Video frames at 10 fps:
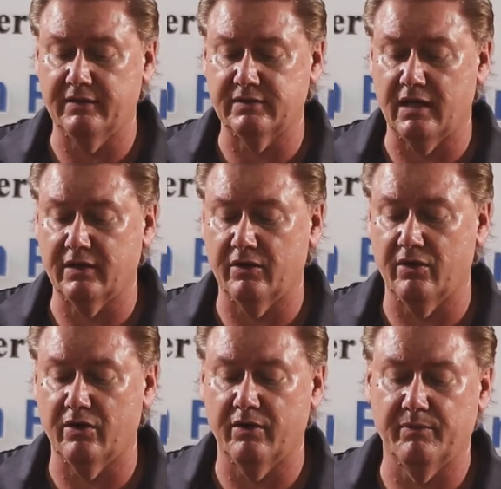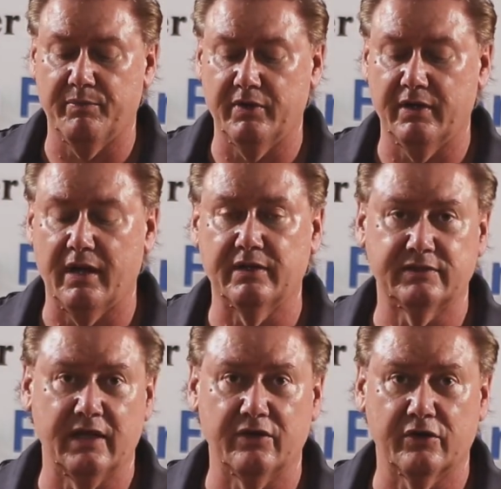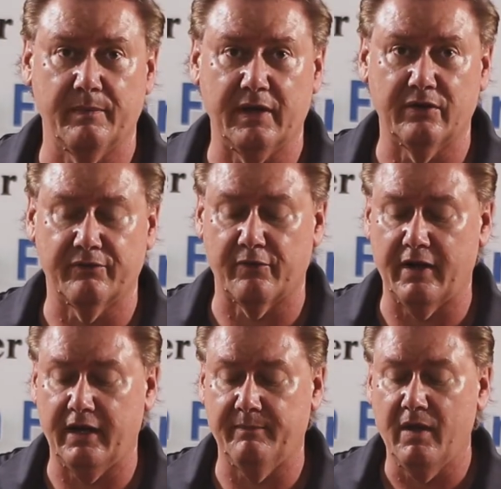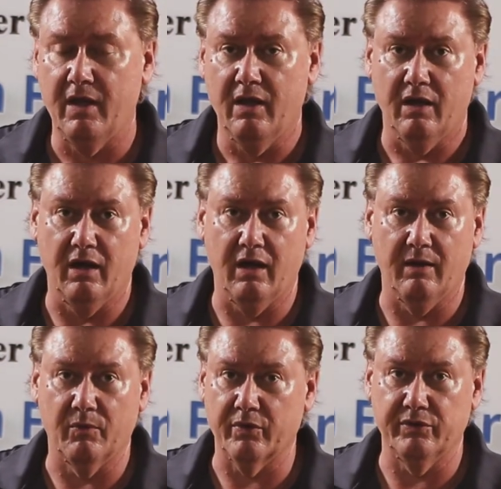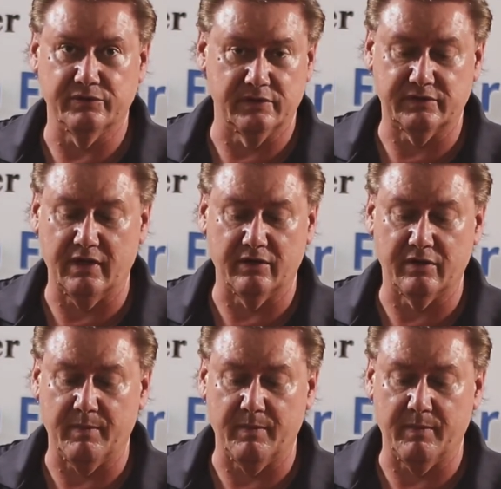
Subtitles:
It's not going to hurt putting it on a standard commander frame or using a standard